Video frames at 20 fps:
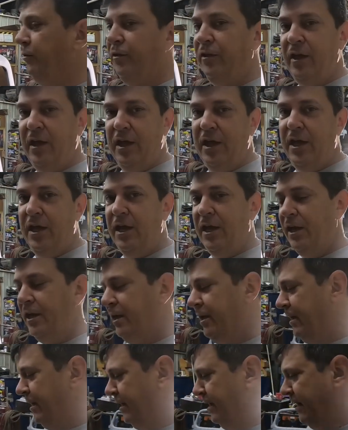
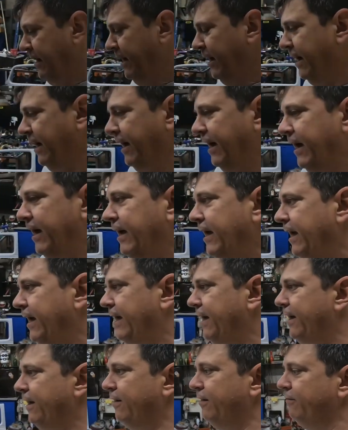thing, I
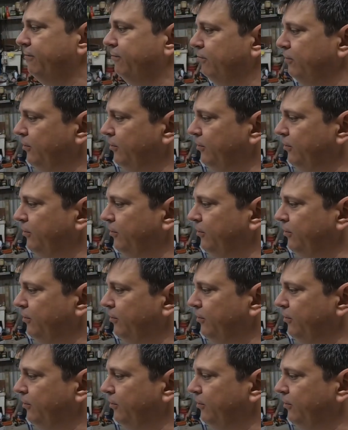have